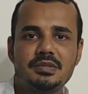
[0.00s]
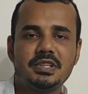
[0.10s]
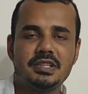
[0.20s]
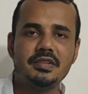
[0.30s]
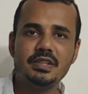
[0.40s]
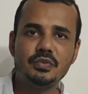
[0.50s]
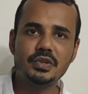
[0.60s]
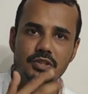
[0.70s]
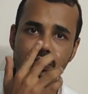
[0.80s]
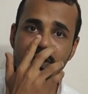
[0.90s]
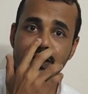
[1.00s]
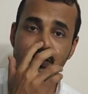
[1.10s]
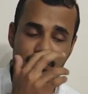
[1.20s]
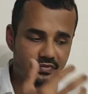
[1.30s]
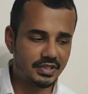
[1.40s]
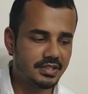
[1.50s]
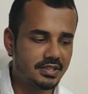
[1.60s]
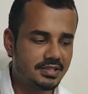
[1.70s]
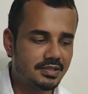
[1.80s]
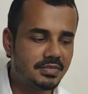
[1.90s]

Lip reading: But even if we do get it, we can easily